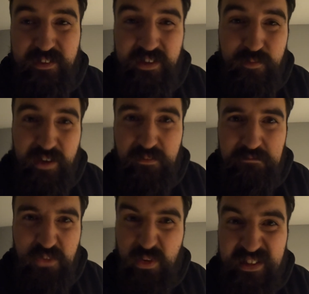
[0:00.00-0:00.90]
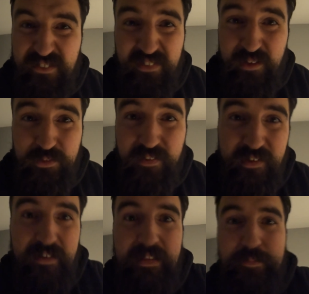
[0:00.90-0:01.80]
can take about 27 amps, I
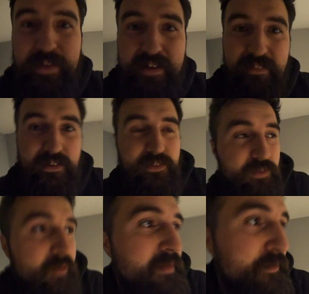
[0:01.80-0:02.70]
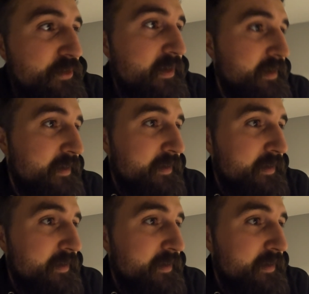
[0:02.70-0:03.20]
think, clip direct from memory.